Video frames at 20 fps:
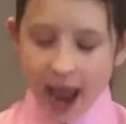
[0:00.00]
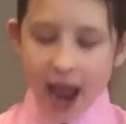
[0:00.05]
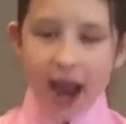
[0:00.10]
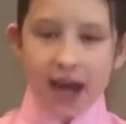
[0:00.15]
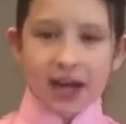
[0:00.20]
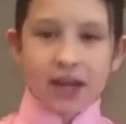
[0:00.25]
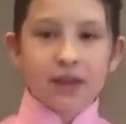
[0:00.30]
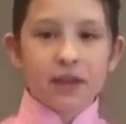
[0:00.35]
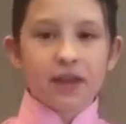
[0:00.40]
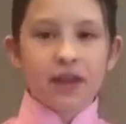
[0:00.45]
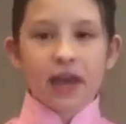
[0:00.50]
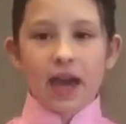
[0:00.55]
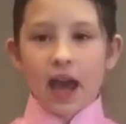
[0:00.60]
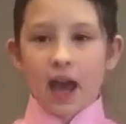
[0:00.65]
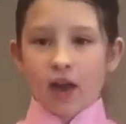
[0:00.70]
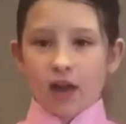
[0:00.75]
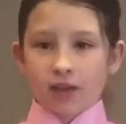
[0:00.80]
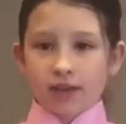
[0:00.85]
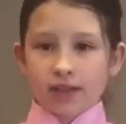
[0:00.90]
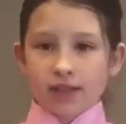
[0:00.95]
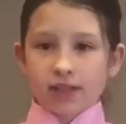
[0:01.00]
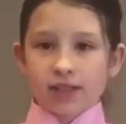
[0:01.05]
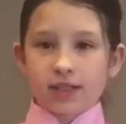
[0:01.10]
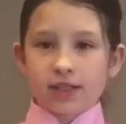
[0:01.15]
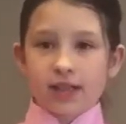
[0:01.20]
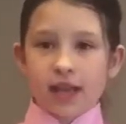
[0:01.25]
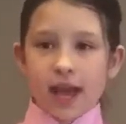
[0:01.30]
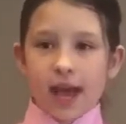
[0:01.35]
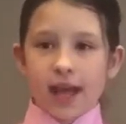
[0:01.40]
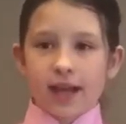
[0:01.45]
anything else
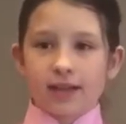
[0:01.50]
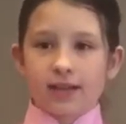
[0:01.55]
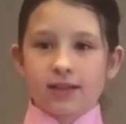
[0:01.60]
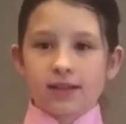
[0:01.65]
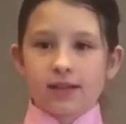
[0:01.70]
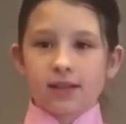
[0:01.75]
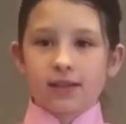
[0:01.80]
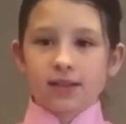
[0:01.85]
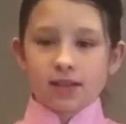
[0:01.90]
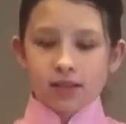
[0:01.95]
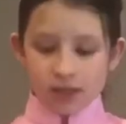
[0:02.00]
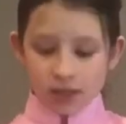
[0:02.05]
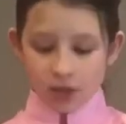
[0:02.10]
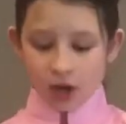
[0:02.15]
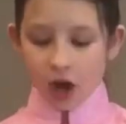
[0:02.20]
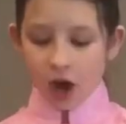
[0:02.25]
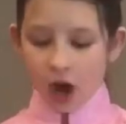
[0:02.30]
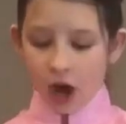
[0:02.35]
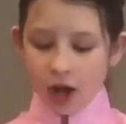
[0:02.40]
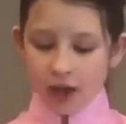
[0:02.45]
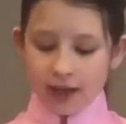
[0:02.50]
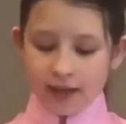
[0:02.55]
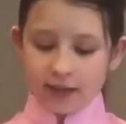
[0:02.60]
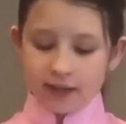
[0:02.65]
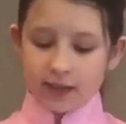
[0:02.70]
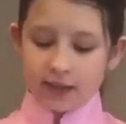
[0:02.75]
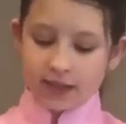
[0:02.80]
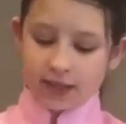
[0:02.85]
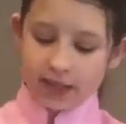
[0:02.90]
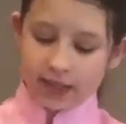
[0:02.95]
that's caught
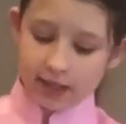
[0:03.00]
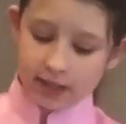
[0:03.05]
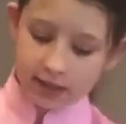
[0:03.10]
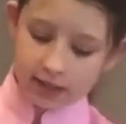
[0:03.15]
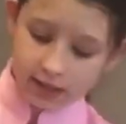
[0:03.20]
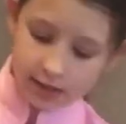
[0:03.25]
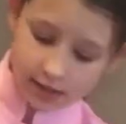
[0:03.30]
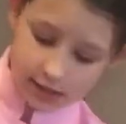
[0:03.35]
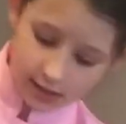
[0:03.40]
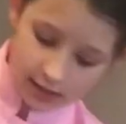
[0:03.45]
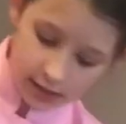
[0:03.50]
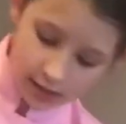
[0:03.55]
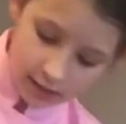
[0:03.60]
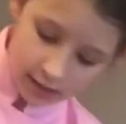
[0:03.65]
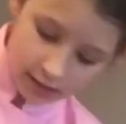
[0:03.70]
in the seeds.